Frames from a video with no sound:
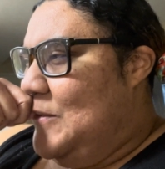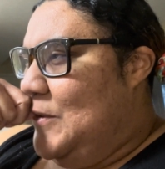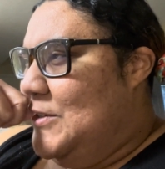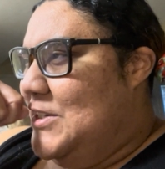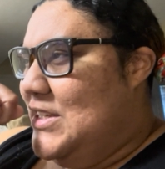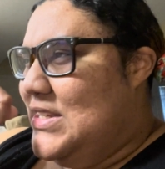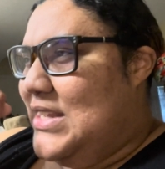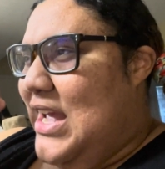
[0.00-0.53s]

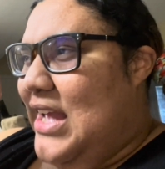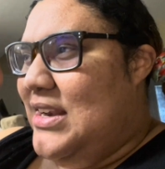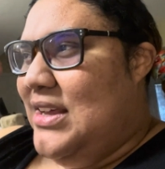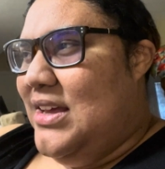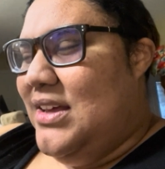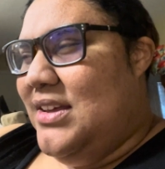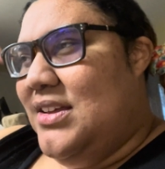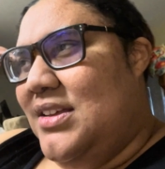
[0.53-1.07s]
just kind
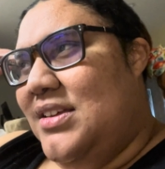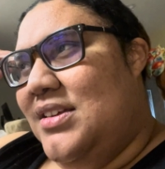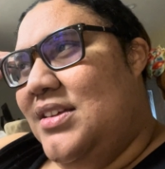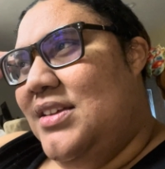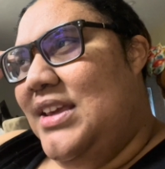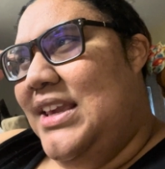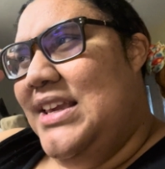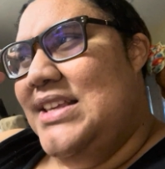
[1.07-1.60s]
of
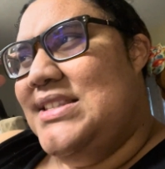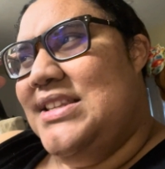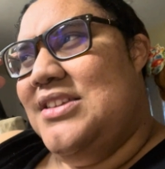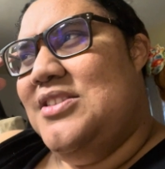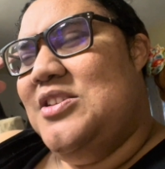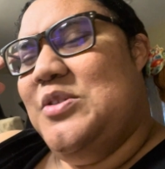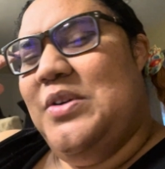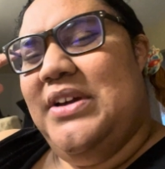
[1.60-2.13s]
ease
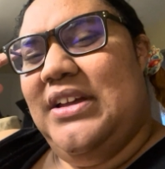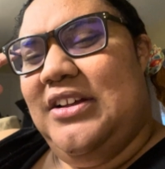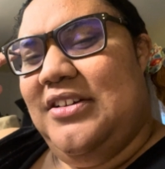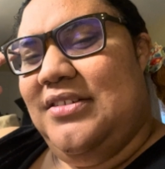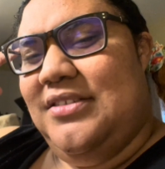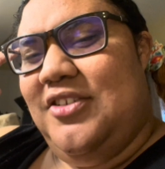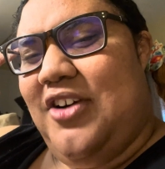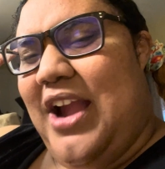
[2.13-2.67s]
into it
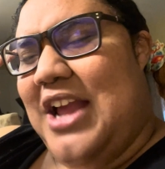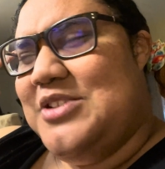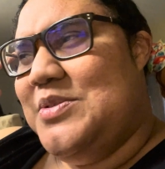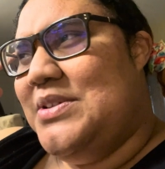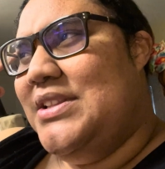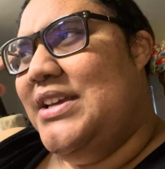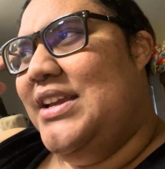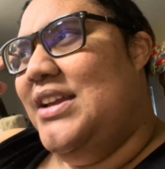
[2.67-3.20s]

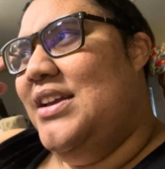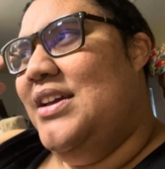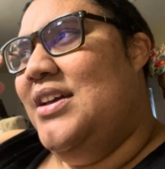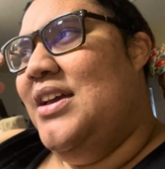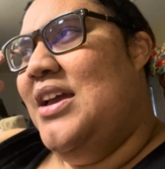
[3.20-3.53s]
gradually.